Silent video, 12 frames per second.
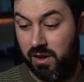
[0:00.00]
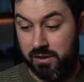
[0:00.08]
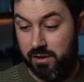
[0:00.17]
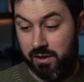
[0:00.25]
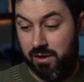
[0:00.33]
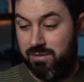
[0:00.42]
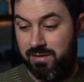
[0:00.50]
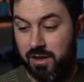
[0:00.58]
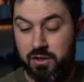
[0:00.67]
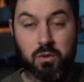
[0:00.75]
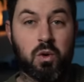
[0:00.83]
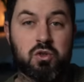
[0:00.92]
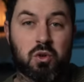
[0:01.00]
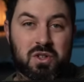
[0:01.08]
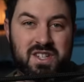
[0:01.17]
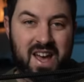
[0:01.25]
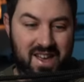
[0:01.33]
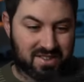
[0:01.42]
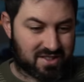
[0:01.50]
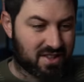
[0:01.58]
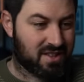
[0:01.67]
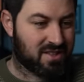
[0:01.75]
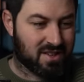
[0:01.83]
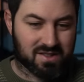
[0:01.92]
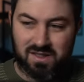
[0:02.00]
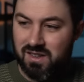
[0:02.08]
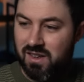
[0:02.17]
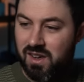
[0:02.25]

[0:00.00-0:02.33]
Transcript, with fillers: I don't know, don't know what sort of test this is.